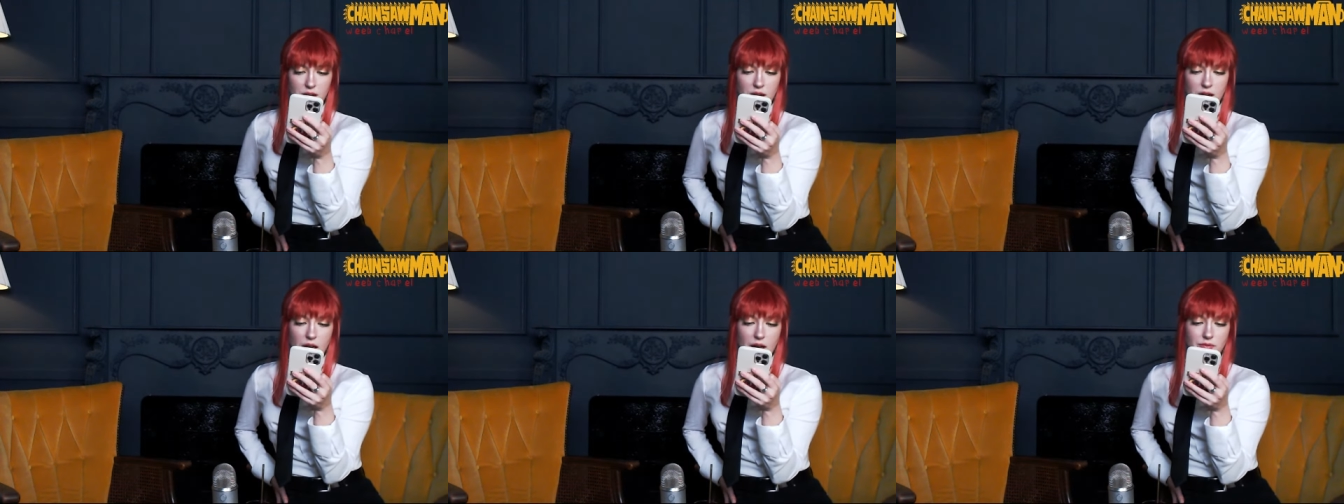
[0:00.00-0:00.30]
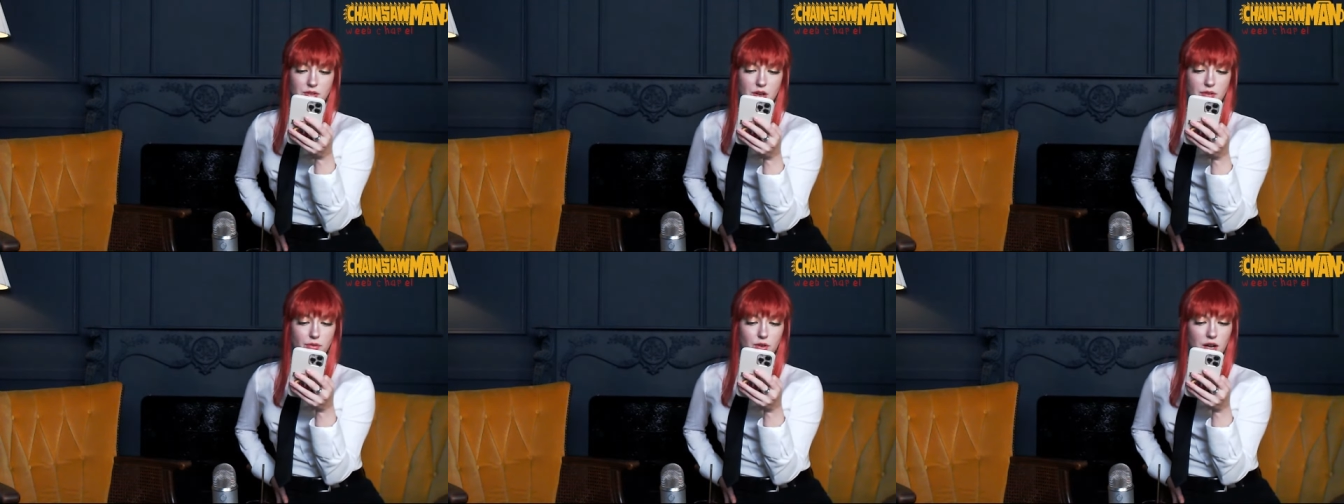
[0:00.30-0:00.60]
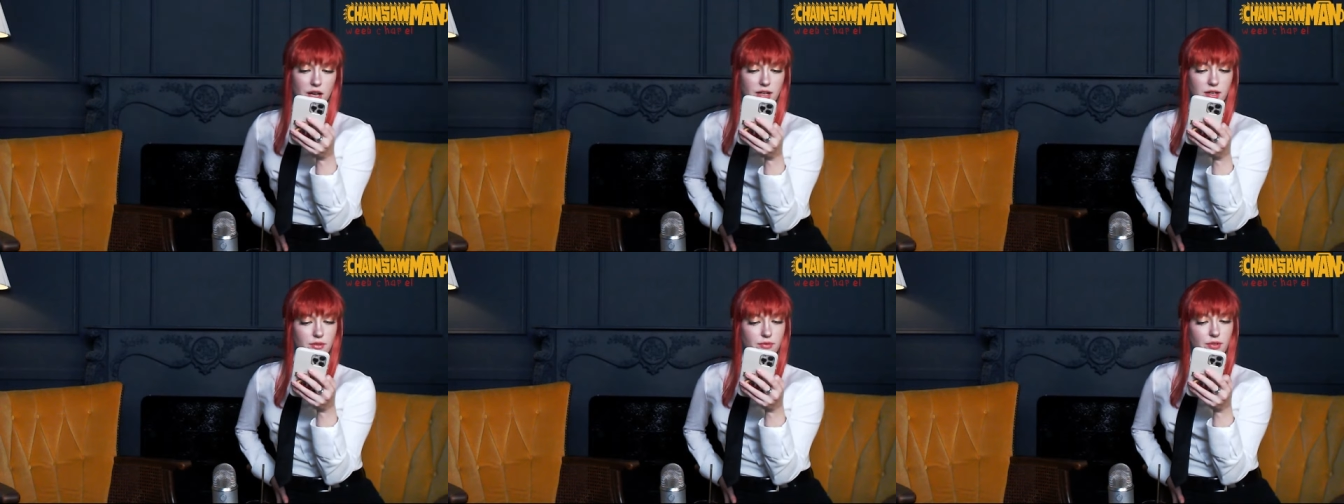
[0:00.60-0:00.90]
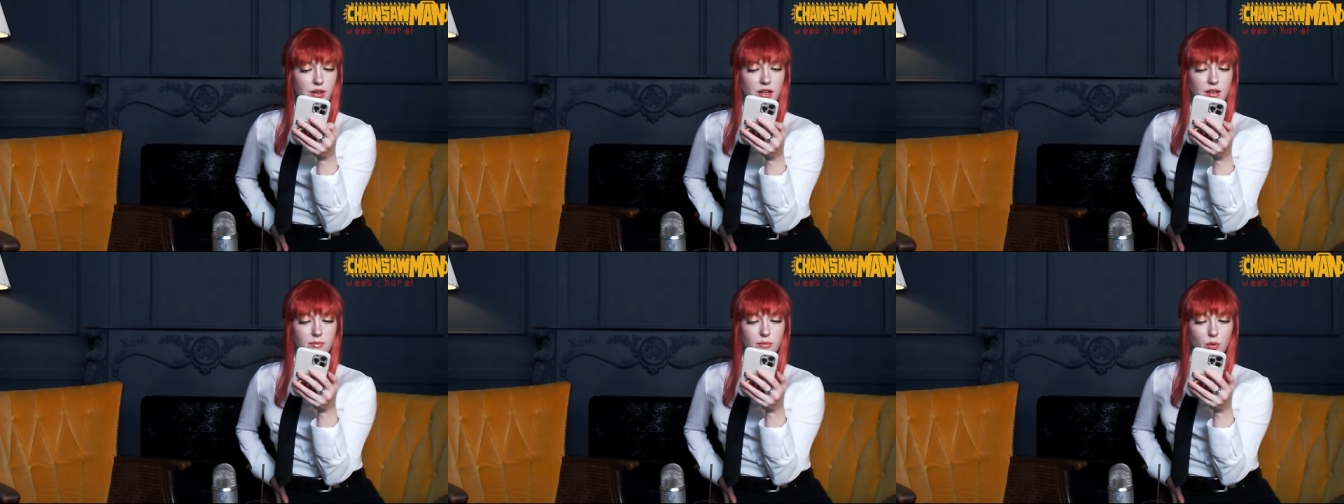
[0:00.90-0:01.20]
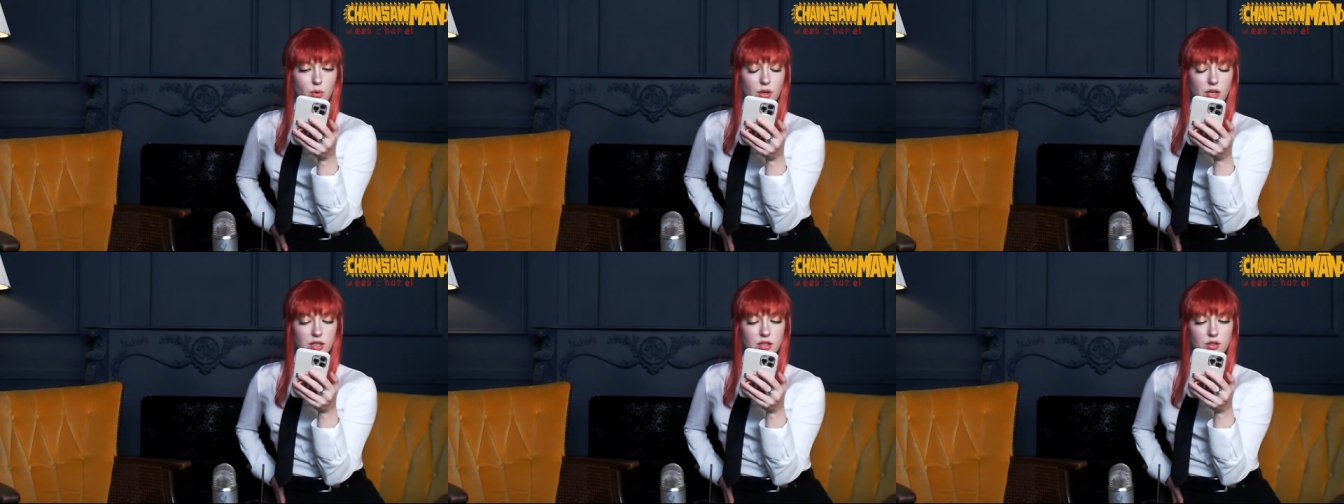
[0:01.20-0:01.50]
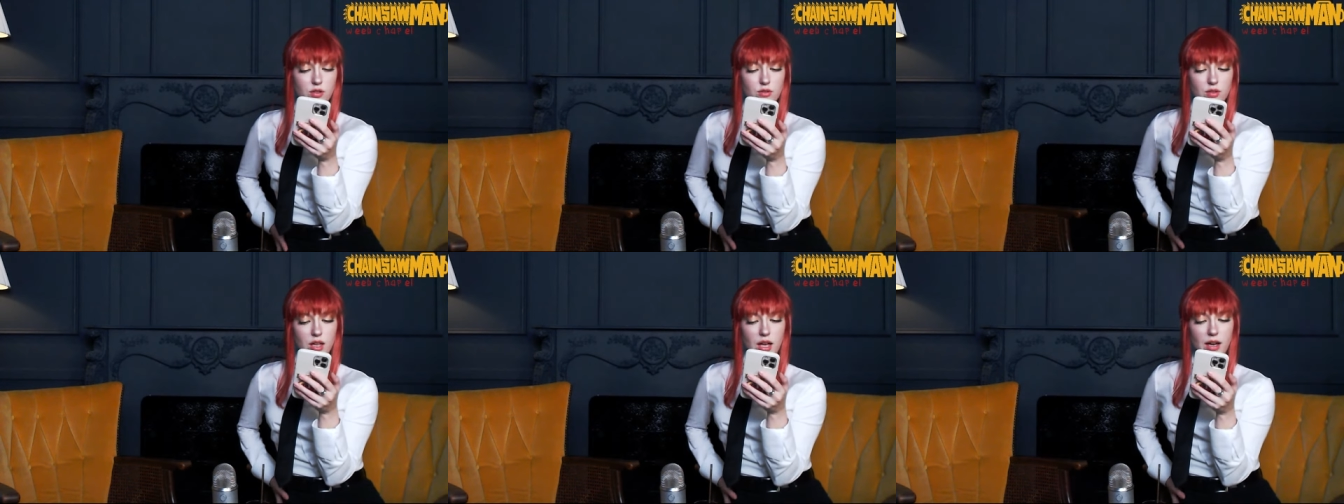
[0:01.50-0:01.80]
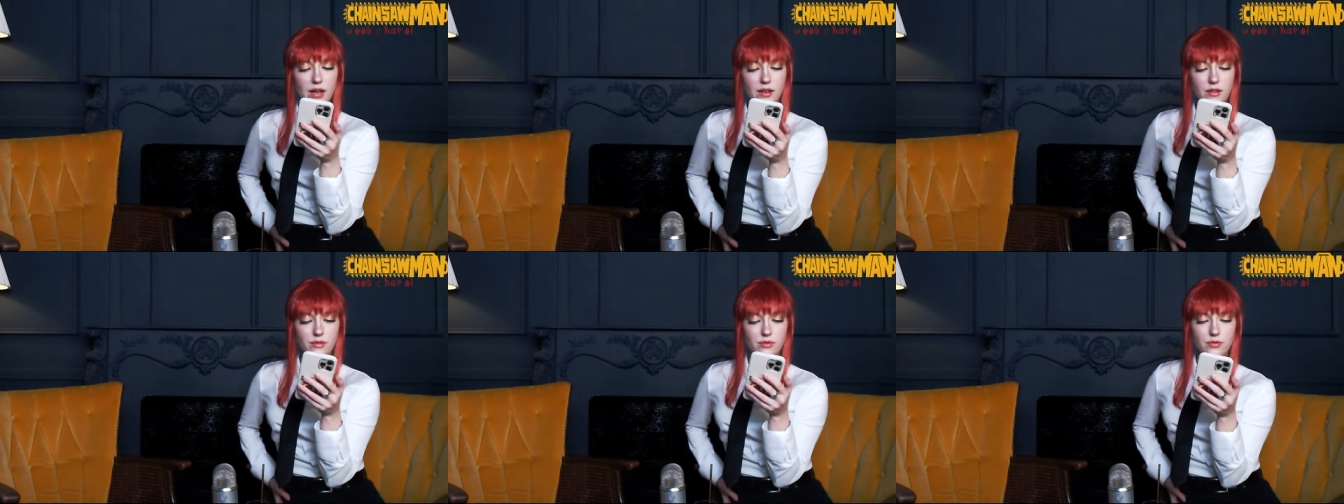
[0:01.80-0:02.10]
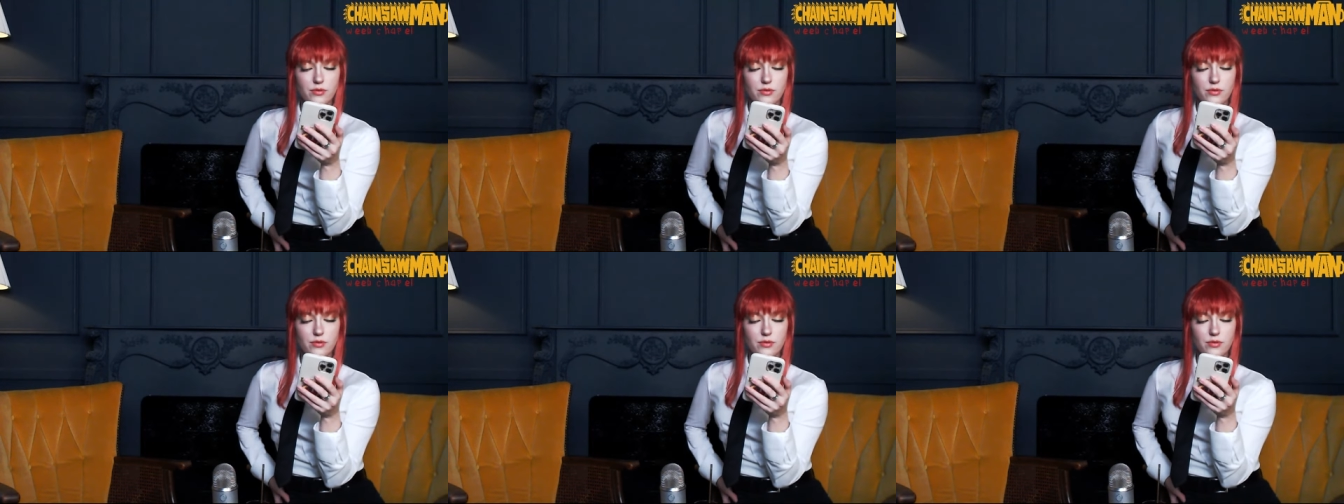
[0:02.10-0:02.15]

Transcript: Have you ever had a fanboy in your life?